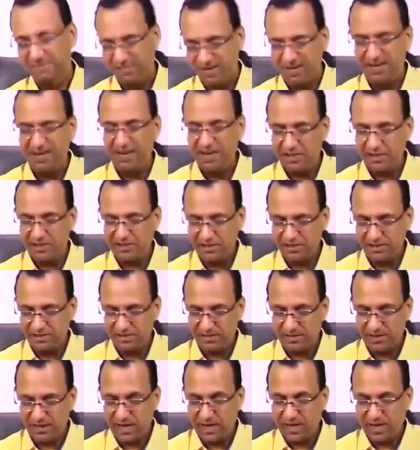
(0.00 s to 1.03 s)

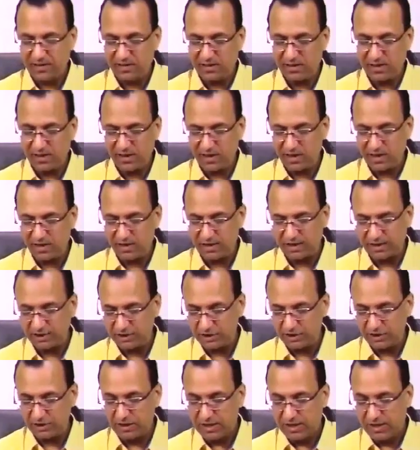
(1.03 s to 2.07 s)
Yes, elastic
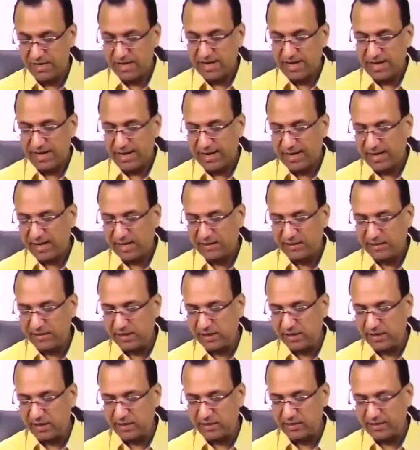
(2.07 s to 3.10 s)
cartilage.
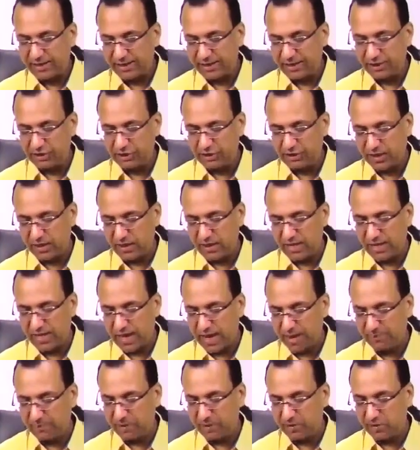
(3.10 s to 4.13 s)
Elastic cartilage in the
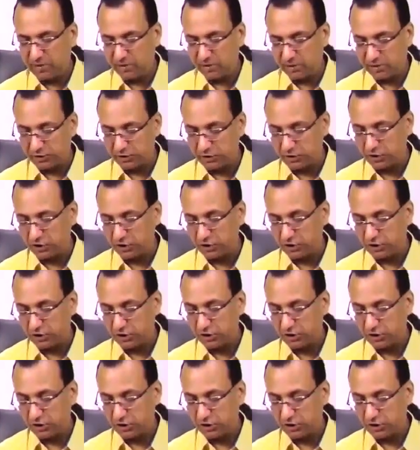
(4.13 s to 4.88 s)
epiglottis.